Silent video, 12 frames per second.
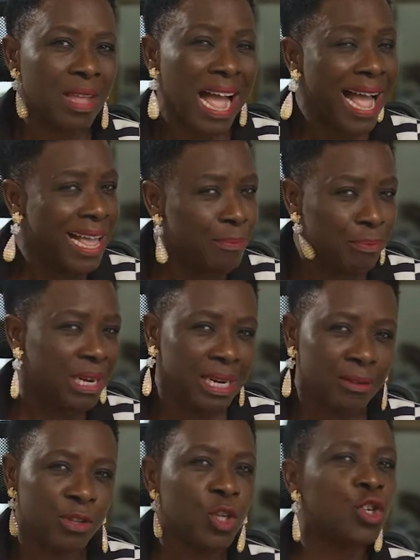I
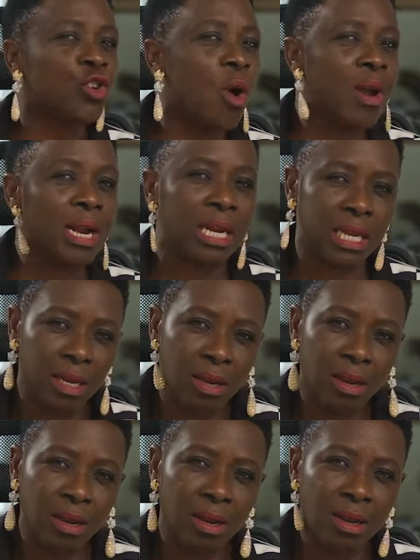believe strongly
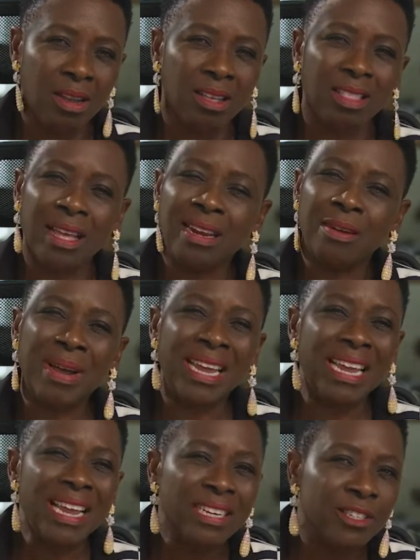that my
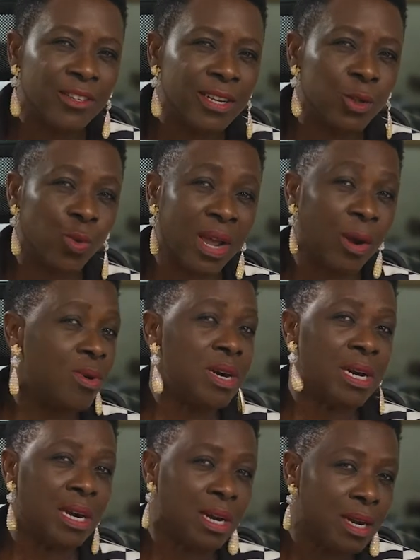angels were at
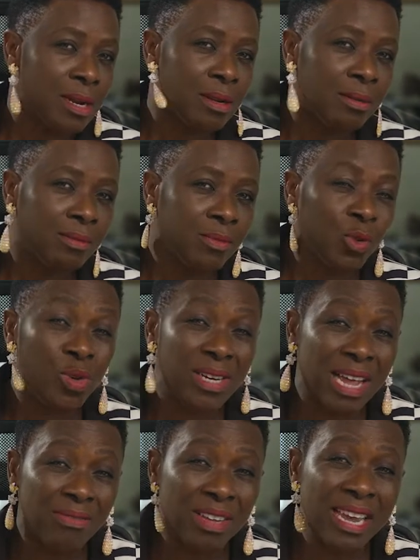work to
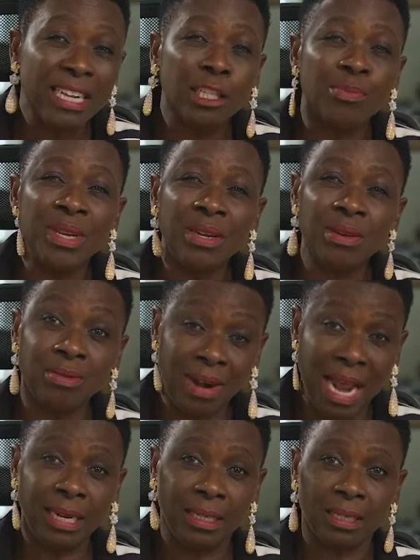navigate me
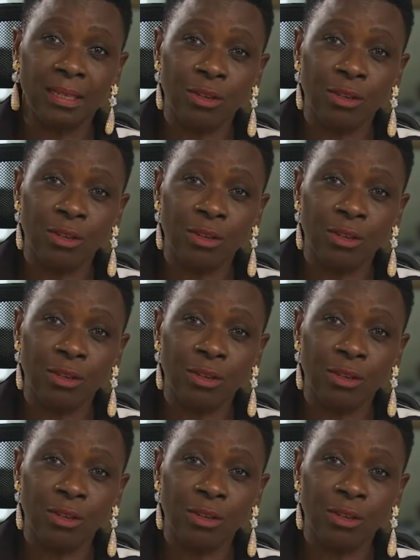right,